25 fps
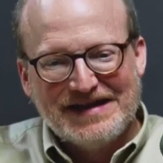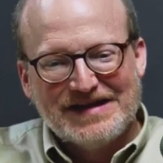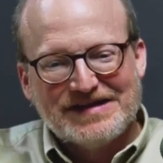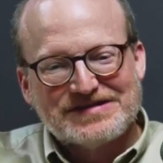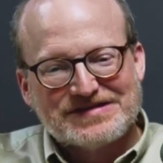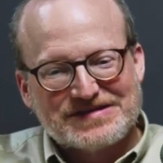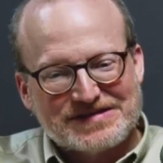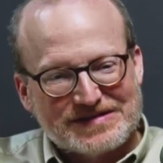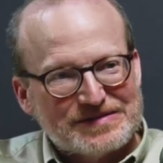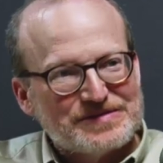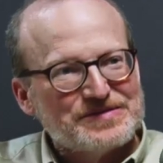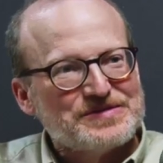
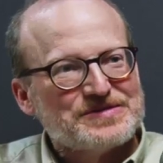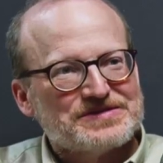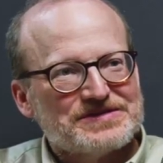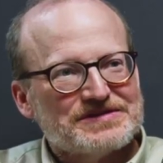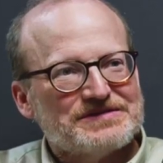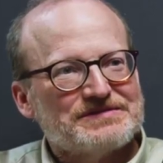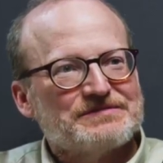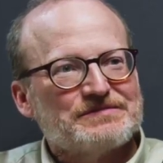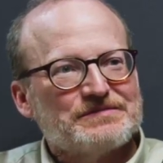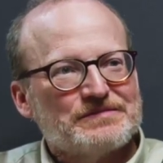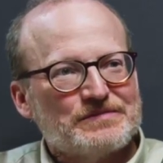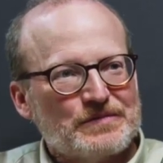
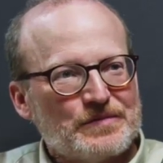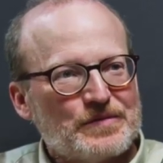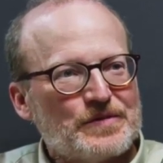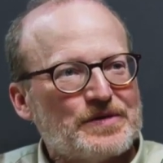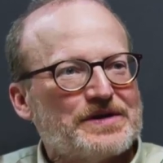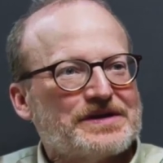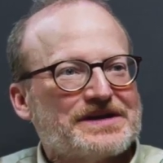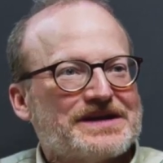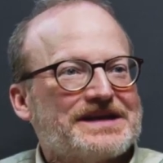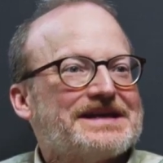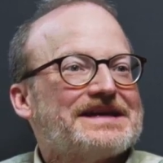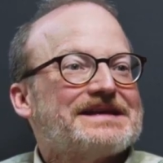solution
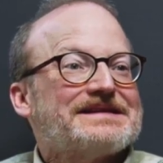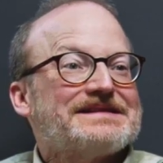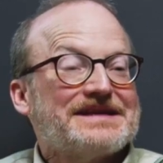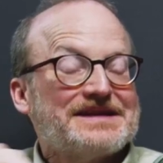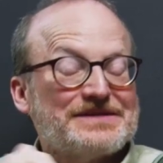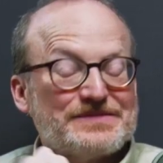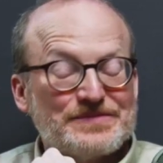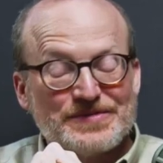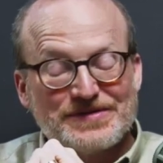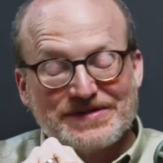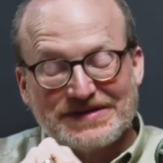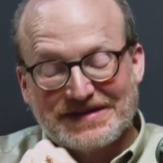working and
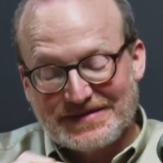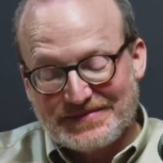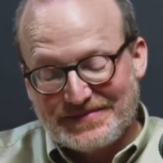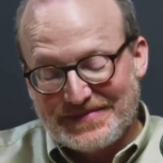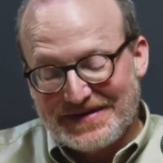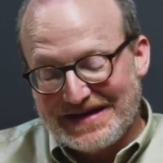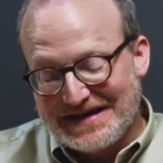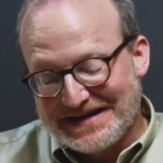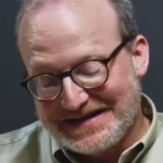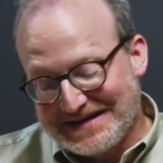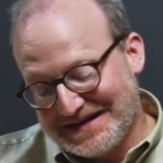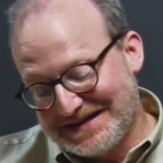then bring it
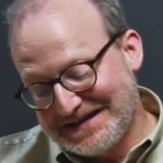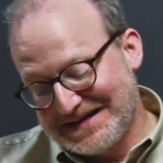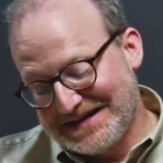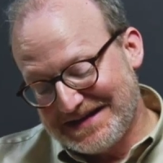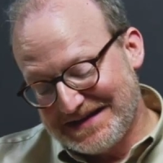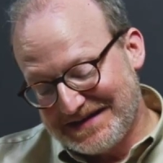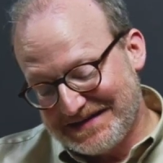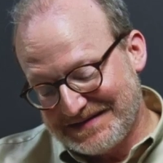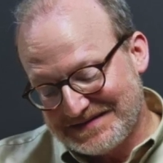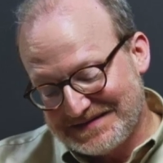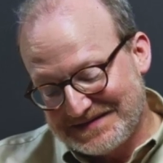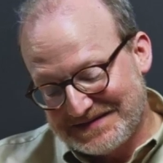back in
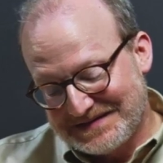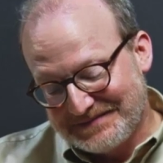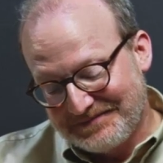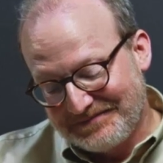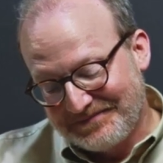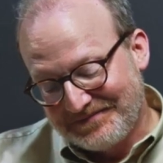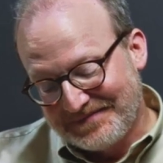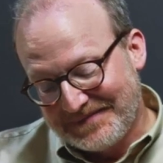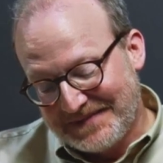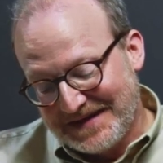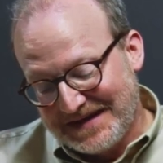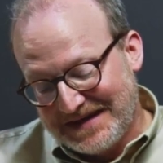house.
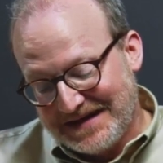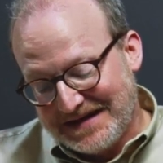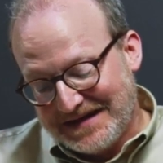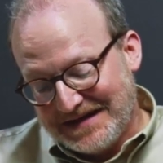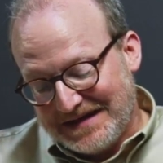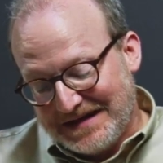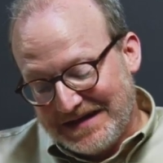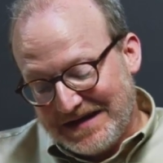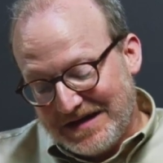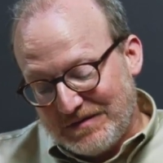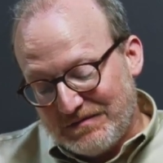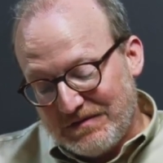
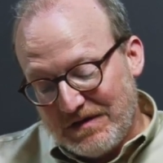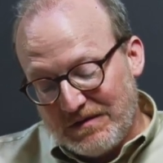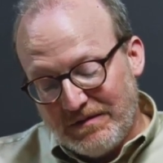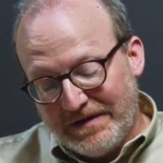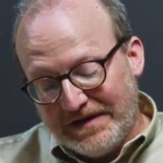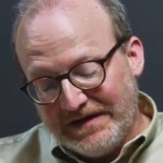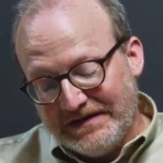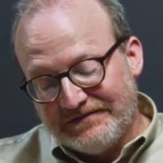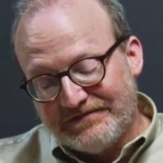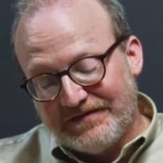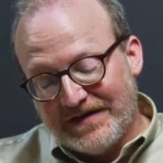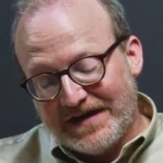Well,
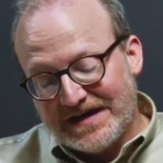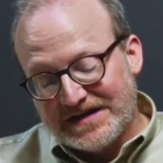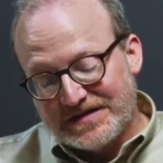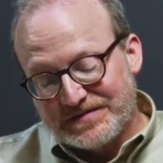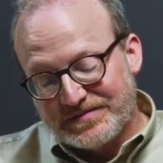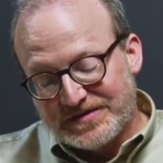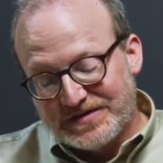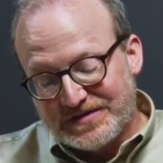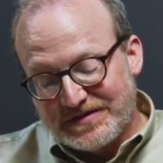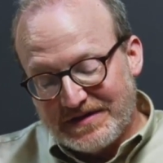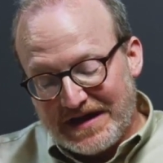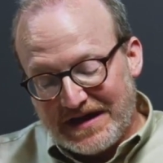what advice
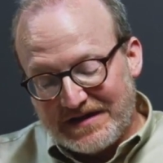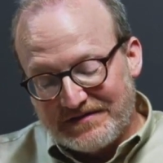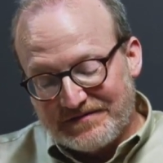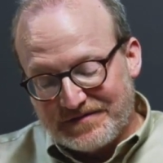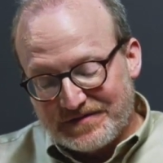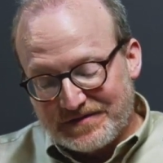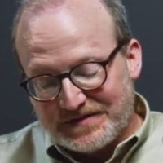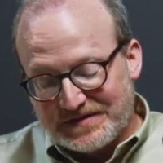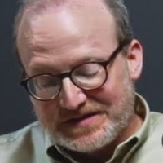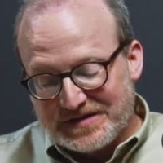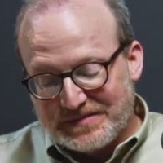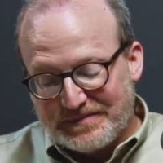would you have
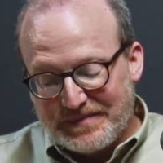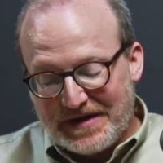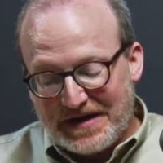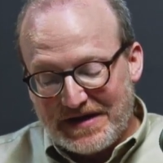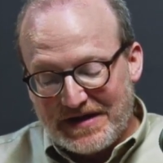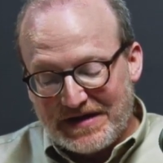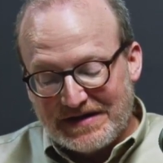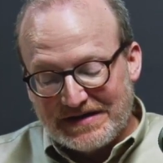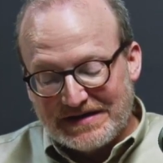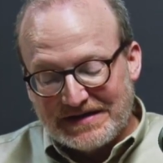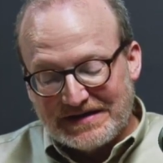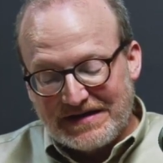for
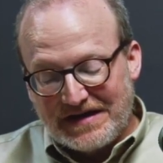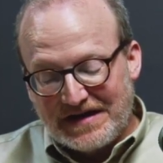aspiring